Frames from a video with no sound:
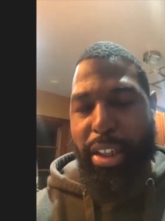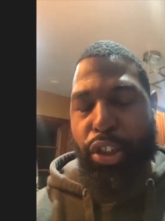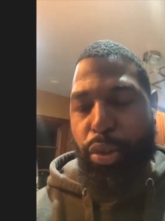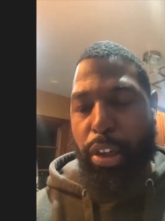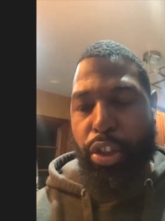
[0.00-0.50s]

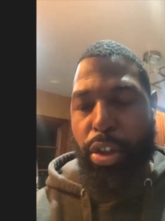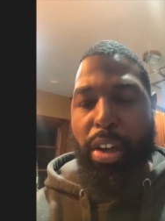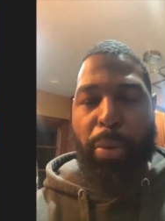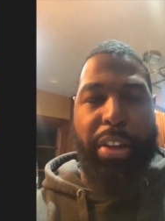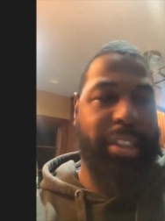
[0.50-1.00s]
structure,
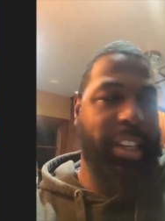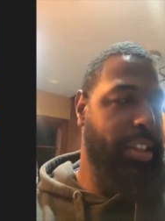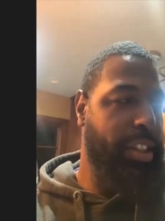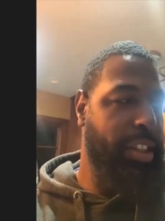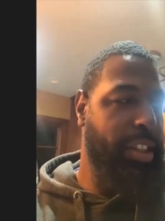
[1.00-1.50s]
and why they
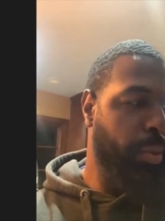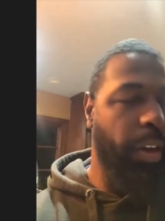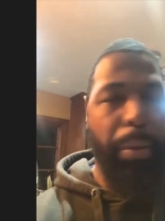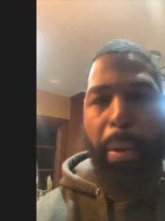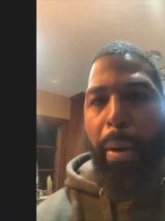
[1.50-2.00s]
taste good
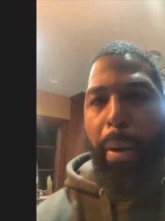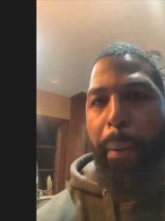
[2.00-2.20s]
as well.